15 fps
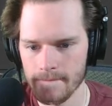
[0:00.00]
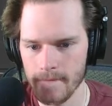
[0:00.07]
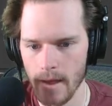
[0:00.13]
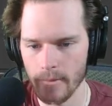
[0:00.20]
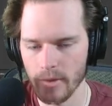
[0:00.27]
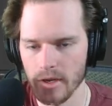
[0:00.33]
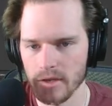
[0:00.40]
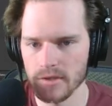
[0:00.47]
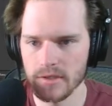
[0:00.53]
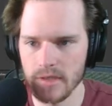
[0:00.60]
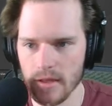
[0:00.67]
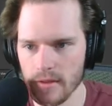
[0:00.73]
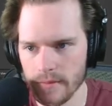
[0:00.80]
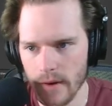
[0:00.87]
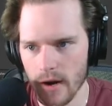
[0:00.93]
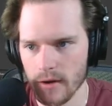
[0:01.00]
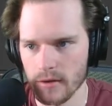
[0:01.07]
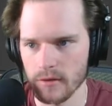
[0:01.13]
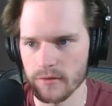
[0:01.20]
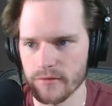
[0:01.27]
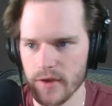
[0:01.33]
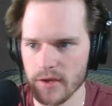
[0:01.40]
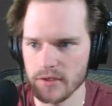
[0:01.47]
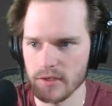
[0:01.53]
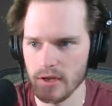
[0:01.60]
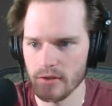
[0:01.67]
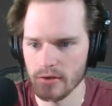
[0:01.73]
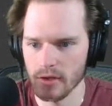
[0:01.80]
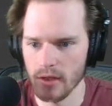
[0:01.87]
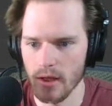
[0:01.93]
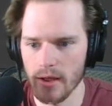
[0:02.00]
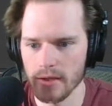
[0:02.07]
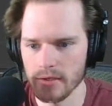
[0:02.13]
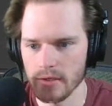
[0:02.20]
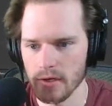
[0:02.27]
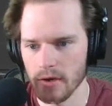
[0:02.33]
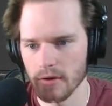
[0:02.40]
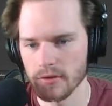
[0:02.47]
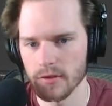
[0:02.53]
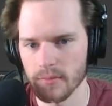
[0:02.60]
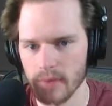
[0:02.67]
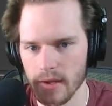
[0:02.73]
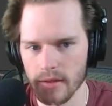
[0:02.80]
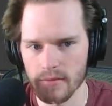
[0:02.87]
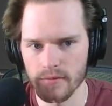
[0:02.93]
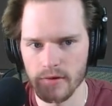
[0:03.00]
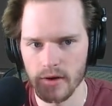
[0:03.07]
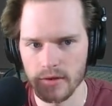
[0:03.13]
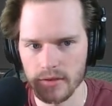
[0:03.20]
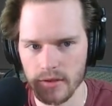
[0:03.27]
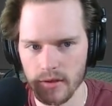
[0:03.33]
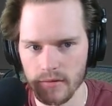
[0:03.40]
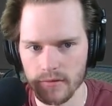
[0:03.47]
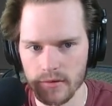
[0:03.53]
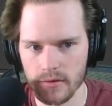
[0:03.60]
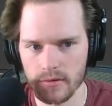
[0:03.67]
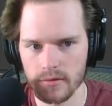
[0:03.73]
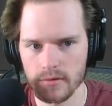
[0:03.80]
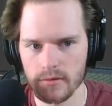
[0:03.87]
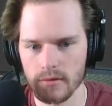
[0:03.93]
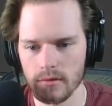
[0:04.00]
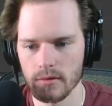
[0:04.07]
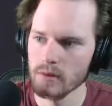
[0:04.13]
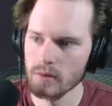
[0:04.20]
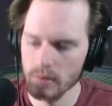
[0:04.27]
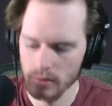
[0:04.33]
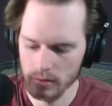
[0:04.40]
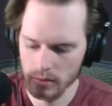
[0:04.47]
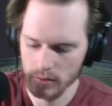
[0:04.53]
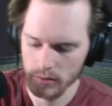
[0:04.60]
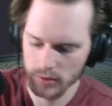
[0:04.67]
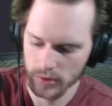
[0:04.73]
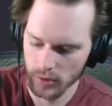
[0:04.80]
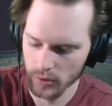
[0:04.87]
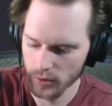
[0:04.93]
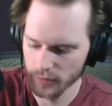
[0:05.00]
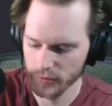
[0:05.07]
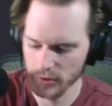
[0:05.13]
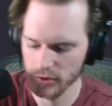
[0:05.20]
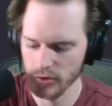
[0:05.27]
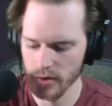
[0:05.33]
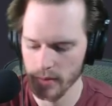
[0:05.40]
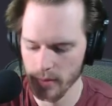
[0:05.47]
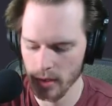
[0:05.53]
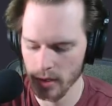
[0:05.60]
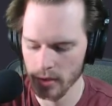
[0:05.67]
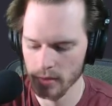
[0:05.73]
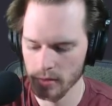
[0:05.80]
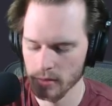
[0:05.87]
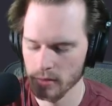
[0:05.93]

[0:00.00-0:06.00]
we need to send the particle effects to other clients and also play them for ourselves. Let's go look for a trip mine.